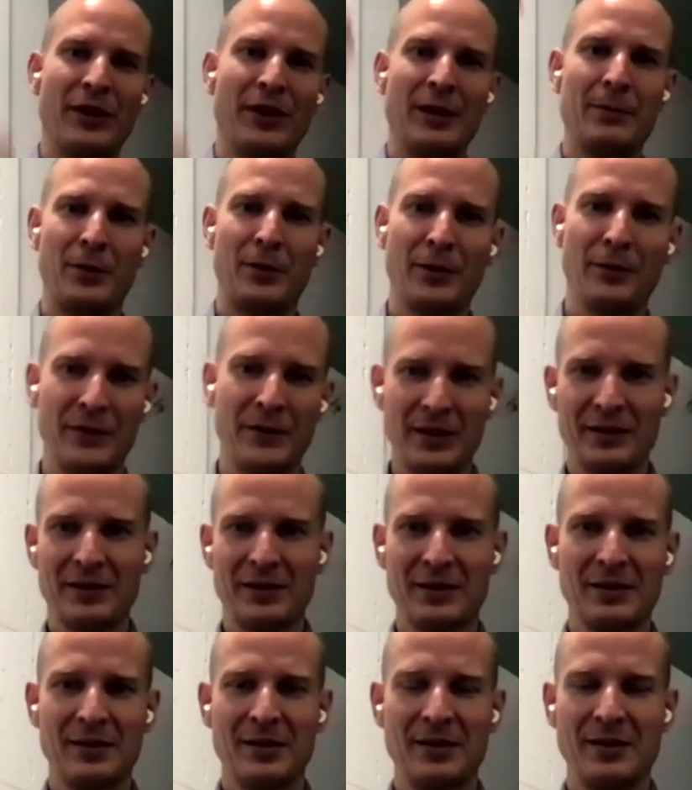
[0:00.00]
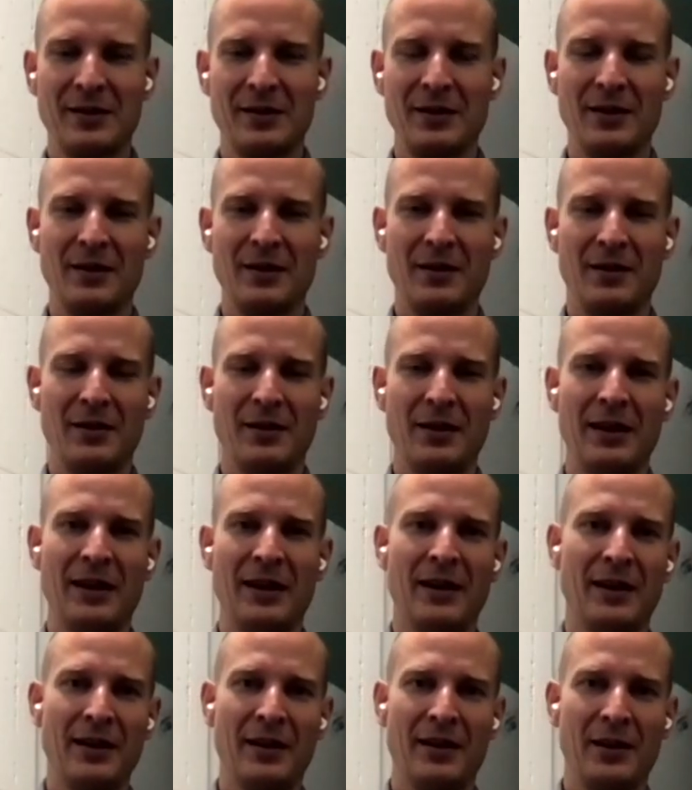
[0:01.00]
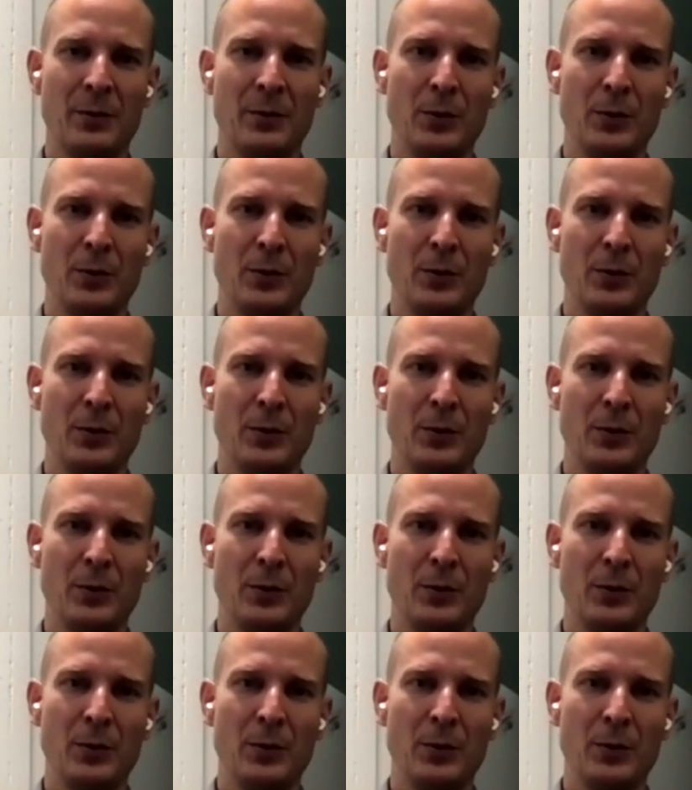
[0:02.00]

the more they profit. And